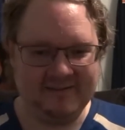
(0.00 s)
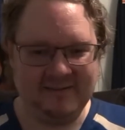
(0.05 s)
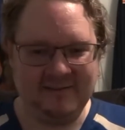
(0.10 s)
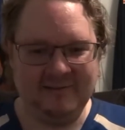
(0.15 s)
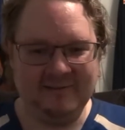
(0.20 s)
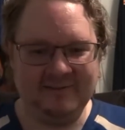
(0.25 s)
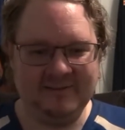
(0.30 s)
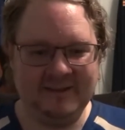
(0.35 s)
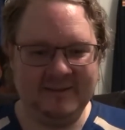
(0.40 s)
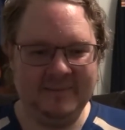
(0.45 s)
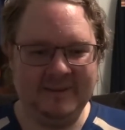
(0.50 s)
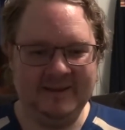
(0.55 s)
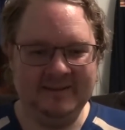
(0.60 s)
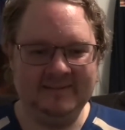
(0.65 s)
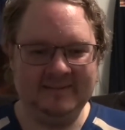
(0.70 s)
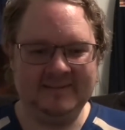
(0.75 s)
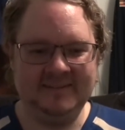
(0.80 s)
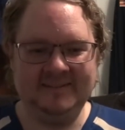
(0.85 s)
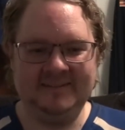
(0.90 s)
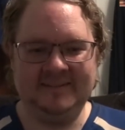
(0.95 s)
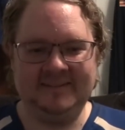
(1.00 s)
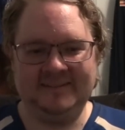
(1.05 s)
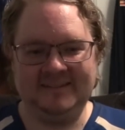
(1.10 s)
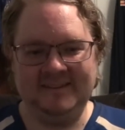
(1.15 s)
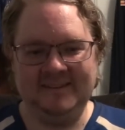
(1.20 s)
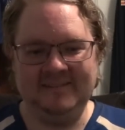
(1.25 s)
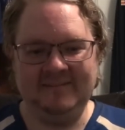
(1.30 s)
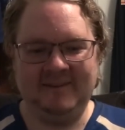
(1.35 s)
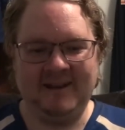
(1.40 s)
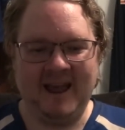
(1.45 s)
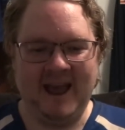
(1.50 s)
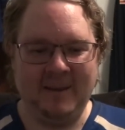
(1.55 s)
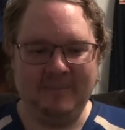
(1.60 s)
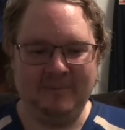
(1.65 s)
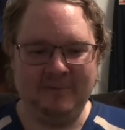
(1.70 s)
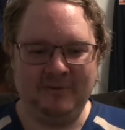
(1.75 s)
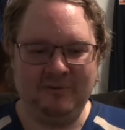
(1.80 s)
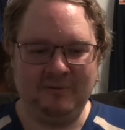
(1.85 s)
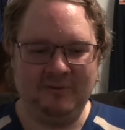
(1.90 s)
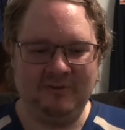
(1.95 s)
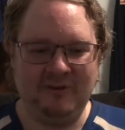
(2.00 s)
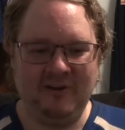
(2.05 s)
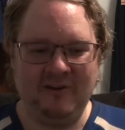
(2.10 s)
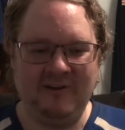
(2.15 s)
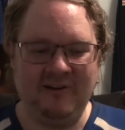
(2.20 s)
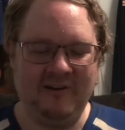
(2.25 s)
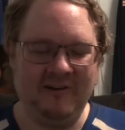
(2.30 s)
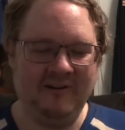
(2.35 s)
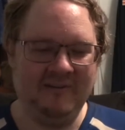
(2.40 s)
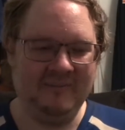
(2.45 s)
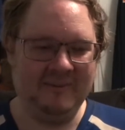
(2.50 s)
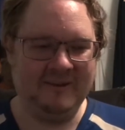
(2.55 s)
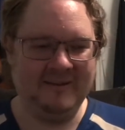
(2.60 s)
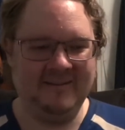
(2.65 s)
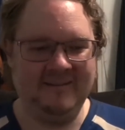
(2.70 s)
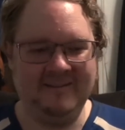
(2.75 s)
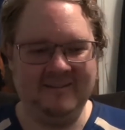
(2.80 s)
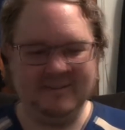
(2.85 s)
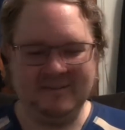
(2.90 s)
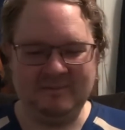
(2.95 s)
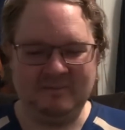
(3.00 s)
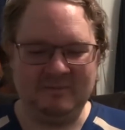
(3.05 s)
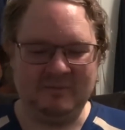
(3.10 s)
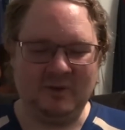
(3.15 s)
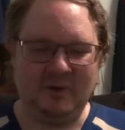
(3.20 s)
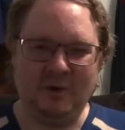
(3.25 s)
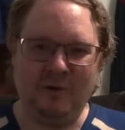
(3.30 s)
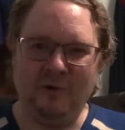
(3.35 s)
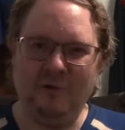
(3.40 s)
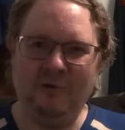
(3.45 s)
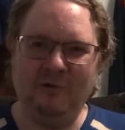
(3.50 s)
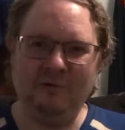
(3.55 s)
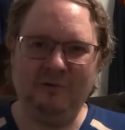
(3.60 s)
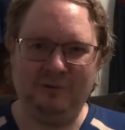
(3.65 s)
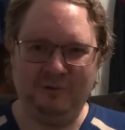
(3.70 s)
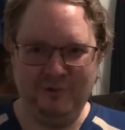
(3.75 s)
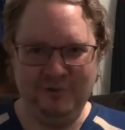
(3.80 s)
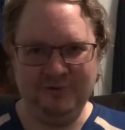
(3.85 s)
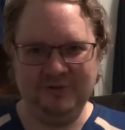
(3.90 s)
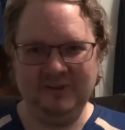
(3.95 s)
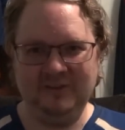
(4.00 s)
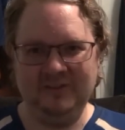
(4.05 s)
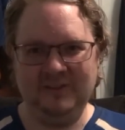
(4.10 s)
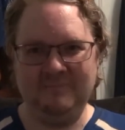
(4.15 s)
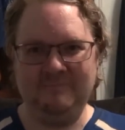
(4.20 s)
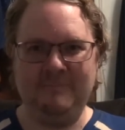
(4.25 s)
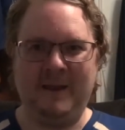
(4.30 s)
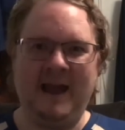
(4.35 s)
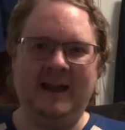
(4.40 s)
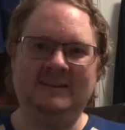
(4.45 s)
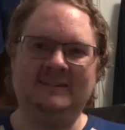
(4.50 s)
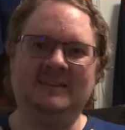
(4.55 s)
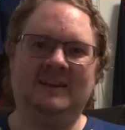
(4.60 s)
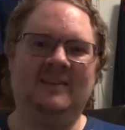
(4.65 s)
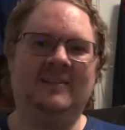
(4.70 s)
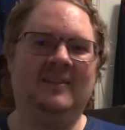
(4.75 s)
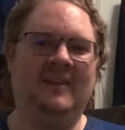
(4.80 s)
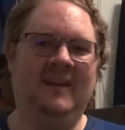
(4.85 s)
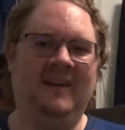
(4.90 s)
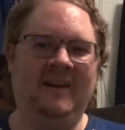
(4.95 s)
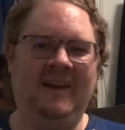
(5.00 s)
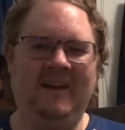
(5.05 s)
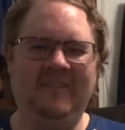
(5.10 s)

So it's going to be interesting to see what happens with her because with the whole losing the magic thing,